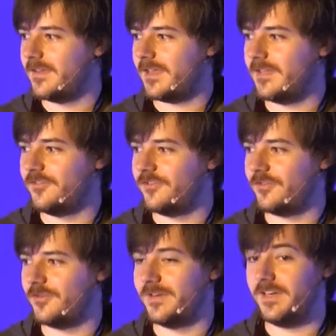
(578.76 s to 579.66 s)

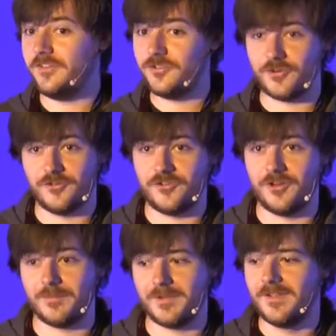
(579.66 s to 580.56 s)
into an
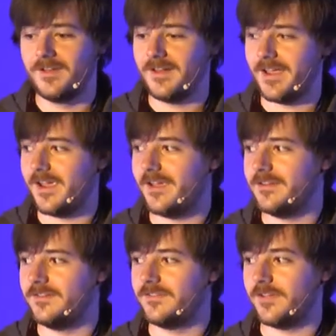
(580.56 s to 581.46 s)
internship.
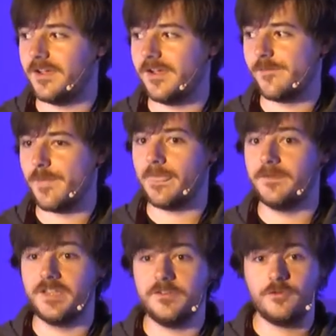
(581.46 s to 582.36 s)
And um,
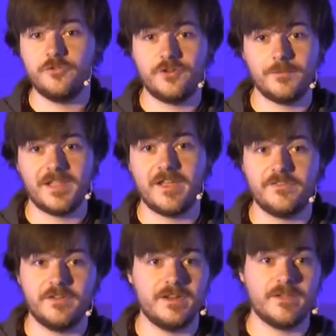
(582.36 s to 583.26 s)
the internship
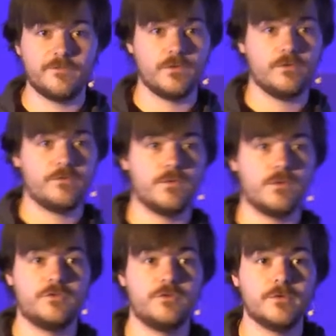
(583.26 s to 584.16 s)
lasted at first for
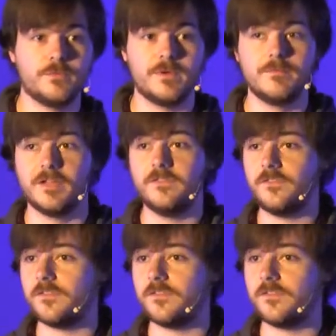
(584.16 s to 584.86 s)
two or three months.